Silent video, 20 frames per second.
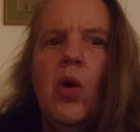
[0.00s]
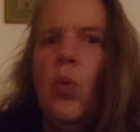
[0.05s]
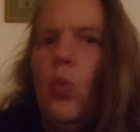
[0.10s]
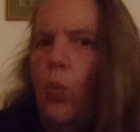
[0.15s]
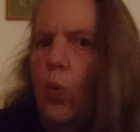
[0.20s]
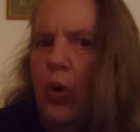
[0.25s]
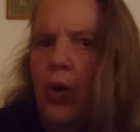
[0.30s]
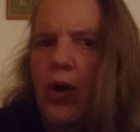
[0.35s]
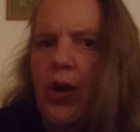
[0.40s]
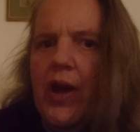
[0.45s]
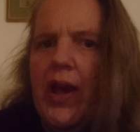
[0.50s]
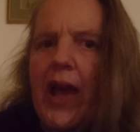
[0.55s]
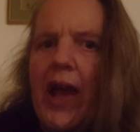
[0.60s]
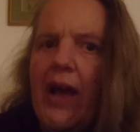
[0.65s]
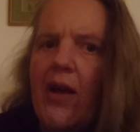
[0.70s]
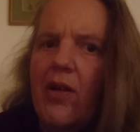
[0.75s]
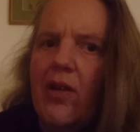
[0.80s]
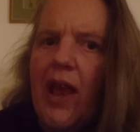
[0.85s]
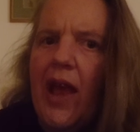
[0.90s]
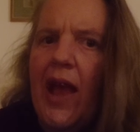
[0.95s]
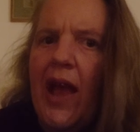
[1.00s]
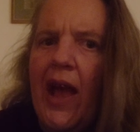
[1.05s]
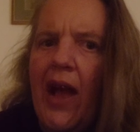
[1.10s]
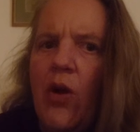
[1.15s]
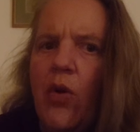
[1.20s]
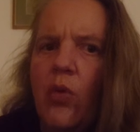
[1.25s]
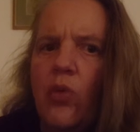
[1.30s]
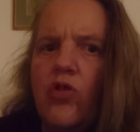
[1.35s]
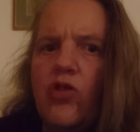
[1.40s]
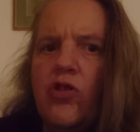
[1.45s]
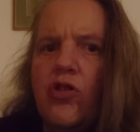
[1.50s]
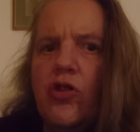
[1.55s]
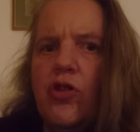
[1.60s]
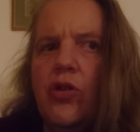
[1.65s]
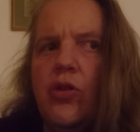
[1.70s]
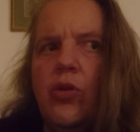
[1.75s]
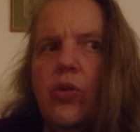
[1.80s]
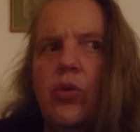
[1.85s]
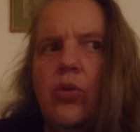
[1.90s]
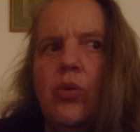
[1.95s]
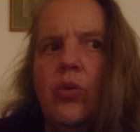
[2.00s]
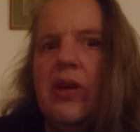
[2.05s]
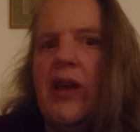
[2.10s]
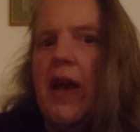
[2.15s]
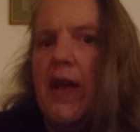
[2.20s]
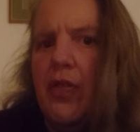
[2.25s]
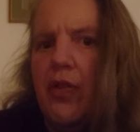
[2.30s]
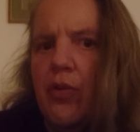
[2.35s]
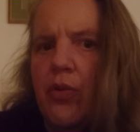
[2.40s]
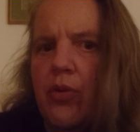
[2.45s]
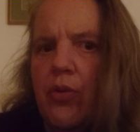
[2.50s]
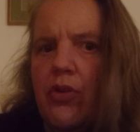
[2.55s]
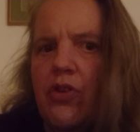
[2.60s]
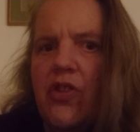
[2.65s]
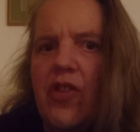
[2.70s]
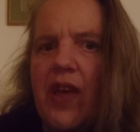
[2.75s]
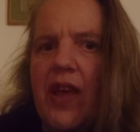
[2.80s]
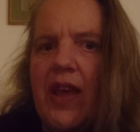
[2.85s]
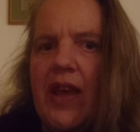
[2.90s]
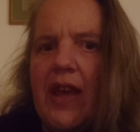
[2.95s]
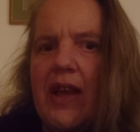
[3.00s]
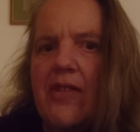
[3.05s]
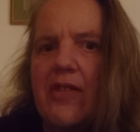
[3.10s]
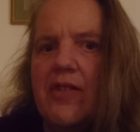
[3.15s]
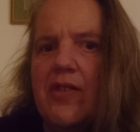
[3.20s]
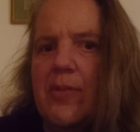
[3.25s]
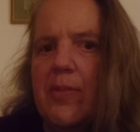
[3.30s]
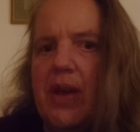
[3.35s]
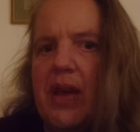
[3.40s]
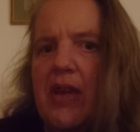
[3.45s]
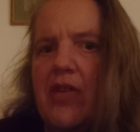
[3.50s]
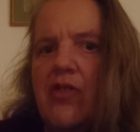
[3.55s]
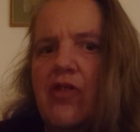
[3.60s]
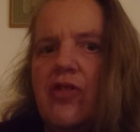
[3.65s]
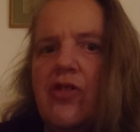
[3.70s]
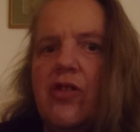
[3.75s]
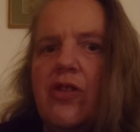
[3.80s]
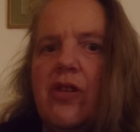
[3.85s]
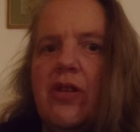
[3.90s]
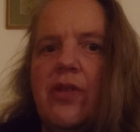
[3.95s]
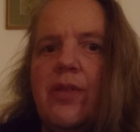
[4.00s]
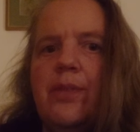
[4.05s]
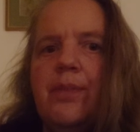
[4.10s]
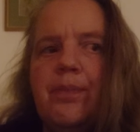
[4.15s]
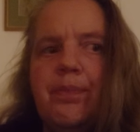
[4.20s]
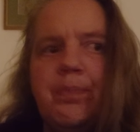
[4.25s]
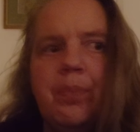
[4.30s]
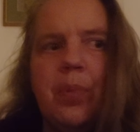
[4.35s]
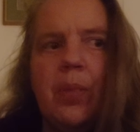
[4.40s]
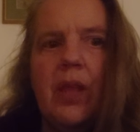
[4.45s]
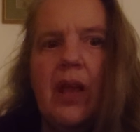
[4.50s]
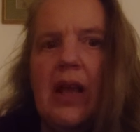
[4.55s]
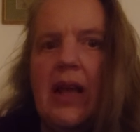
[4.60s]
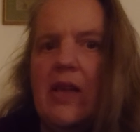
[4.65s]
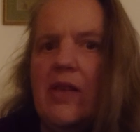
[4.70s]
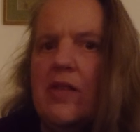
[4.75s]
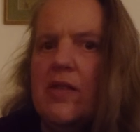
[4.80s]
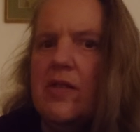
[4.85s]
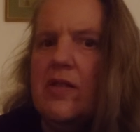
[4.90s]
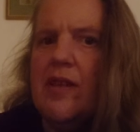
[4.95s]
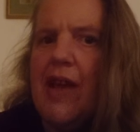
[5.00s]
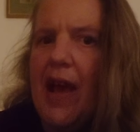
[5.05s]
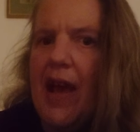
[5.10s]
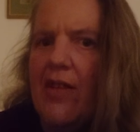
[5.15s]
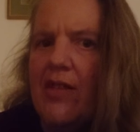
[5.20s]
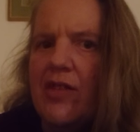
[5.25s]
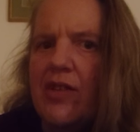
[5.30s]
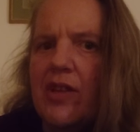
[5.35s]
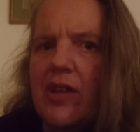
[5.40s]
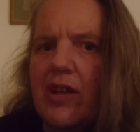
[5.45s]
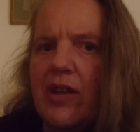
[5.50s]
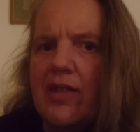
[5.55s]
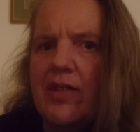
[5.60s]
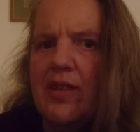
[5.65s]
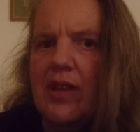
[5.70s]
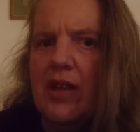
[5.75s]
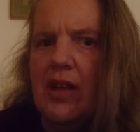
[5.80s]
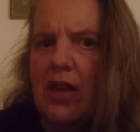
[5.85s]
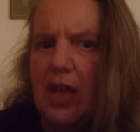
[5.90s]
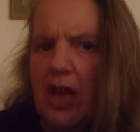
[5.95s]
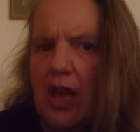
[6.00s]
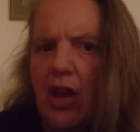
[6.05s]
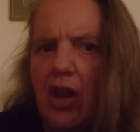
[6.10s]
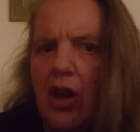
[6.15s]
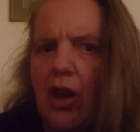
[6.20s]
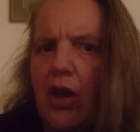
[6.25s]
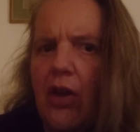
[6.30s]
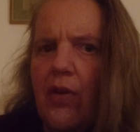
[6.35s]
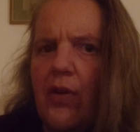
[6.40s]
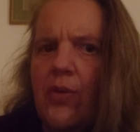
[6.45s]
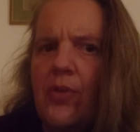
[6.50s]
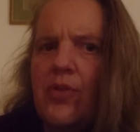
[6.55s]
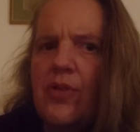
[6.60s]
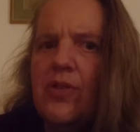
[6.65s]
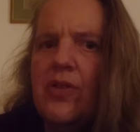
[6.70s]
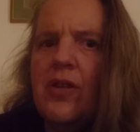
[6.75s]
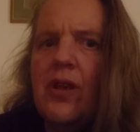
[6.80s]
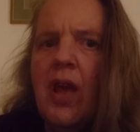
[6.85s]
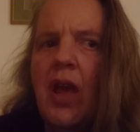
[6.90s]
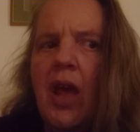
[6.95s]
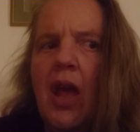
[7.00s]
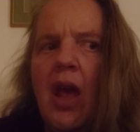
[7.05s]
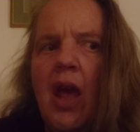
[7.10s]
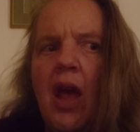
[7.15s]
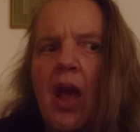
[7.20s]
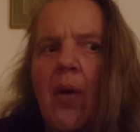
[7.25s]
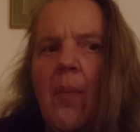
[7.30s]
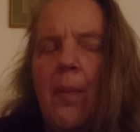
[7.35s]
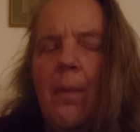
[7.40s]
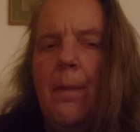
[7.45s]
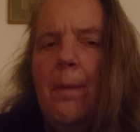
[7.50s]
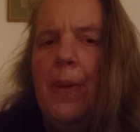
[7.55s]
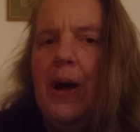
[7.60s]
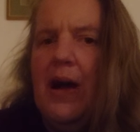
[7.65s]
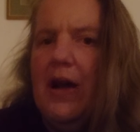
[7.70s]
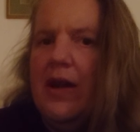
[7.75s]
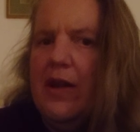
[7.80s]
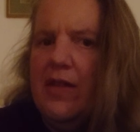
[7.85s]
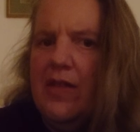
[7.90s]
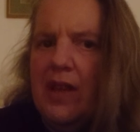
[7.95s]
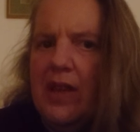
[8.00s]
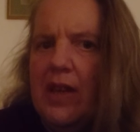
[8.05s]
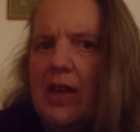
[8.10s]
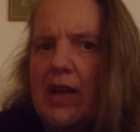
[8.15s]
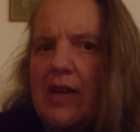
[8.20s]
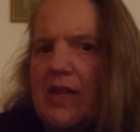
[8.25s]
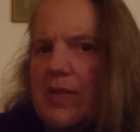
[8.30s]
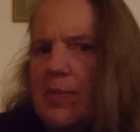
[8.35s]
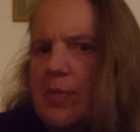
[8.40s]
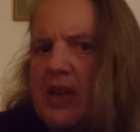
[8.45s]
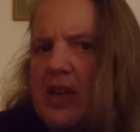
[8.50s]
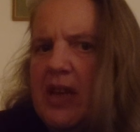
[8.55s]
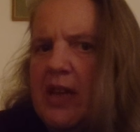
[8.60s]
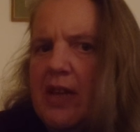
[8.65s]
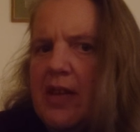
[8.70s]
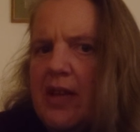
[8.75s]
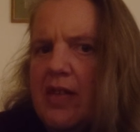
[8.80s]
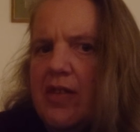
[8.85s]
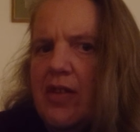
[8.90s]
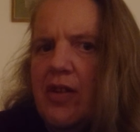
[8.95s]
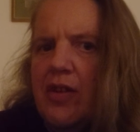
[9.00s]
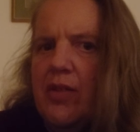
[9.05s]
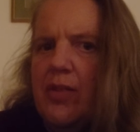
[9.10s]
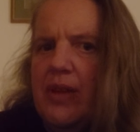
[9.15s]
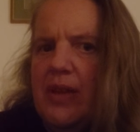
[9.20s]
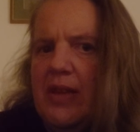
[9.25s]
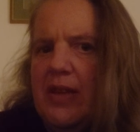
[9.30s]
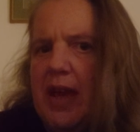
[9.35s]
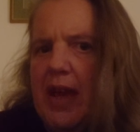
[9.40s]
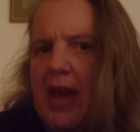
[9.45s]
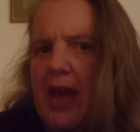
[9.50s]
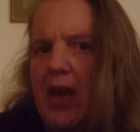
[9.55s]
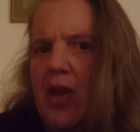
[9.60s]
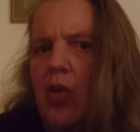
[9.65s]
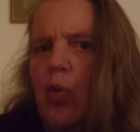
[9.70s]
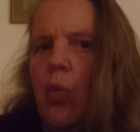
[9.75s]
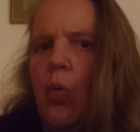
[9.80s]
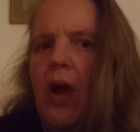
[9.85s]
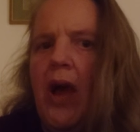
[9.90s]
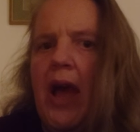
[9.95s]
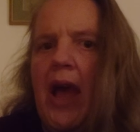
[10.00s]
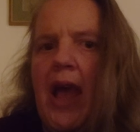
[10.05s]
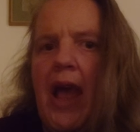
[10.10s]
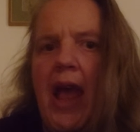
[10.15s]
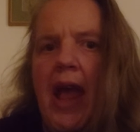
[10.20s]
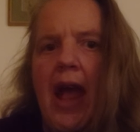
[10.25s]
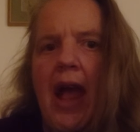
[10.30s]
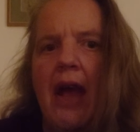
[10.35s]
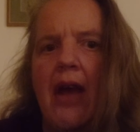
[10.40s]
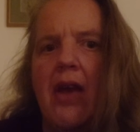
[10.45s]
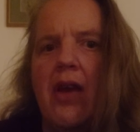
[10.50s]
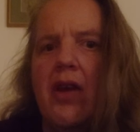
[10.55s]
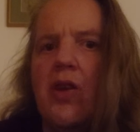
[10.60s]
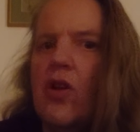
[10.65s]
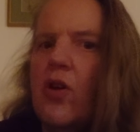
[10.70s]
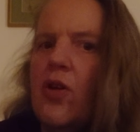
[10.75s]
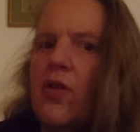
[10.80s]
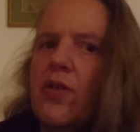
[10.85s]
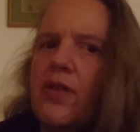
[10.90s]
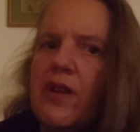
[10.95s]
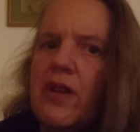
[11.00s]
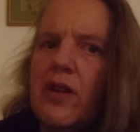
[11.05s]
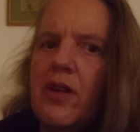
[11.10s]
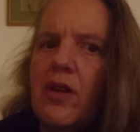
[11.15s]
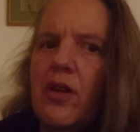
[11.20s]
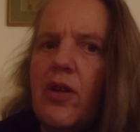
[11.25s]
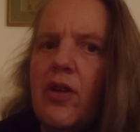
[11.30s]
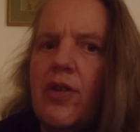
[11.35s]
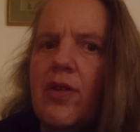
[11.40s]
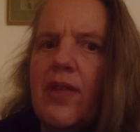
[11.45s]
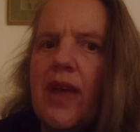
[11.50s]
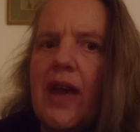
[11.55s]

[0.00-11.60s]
work out how to get through to that next dimension. It's tantalizingly close, but at the last minute that's going to be taken away. And I know that a lot of